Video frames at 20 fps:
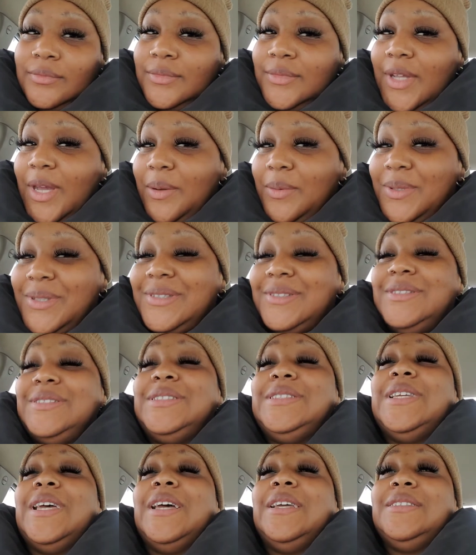I was
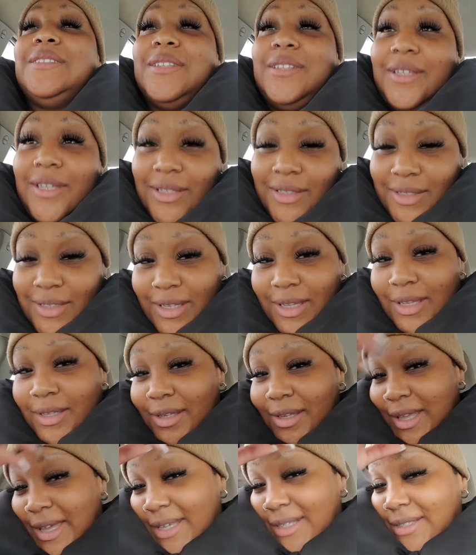done, done, done
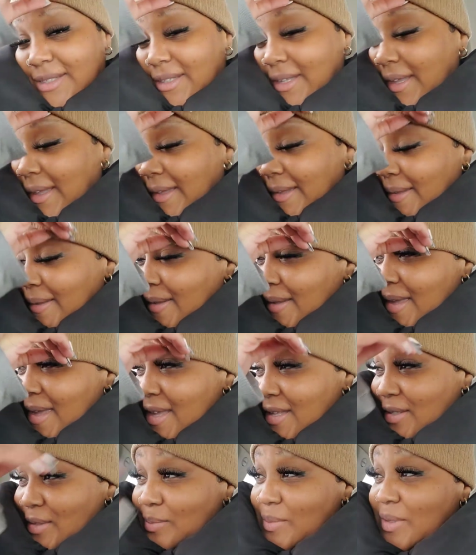last night. I had
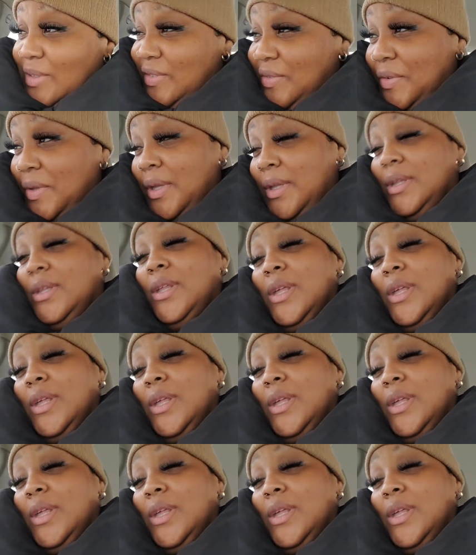so much fun.